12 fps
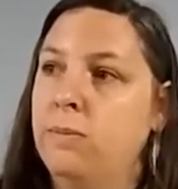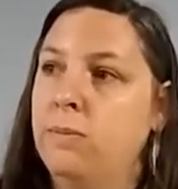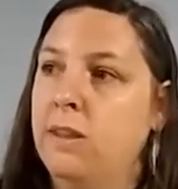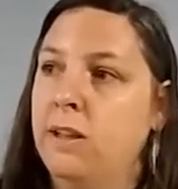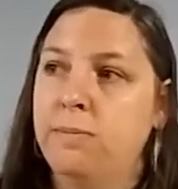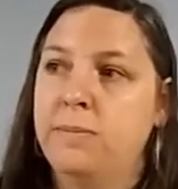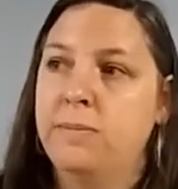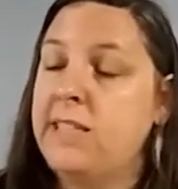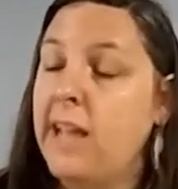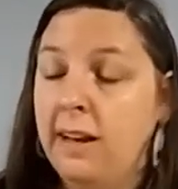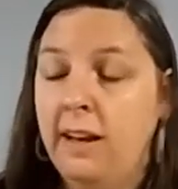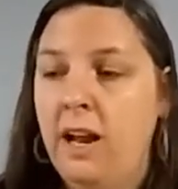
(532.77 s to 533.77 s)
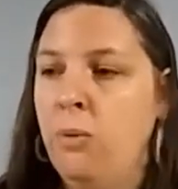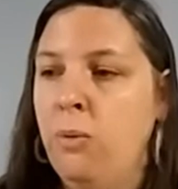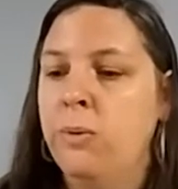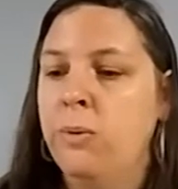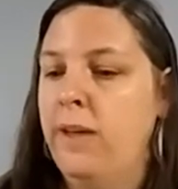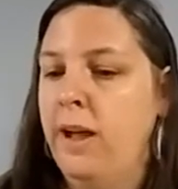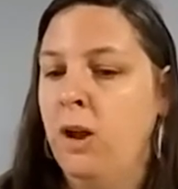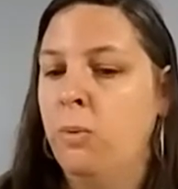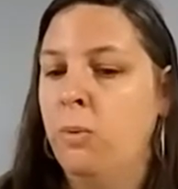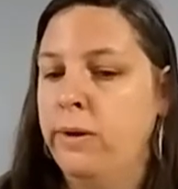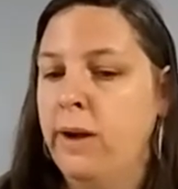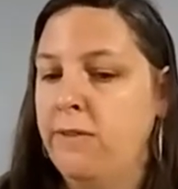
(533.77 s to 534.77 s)
the second night we were there,
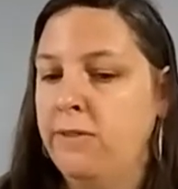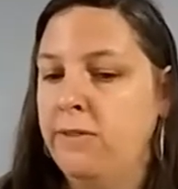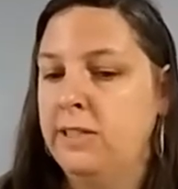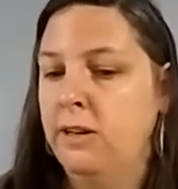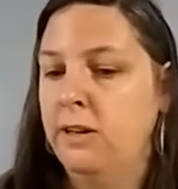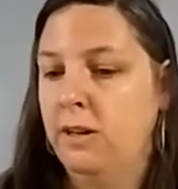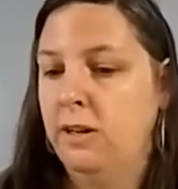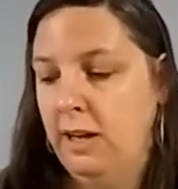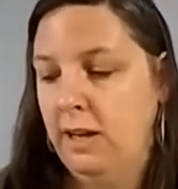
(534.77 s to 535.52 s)
we were having dinner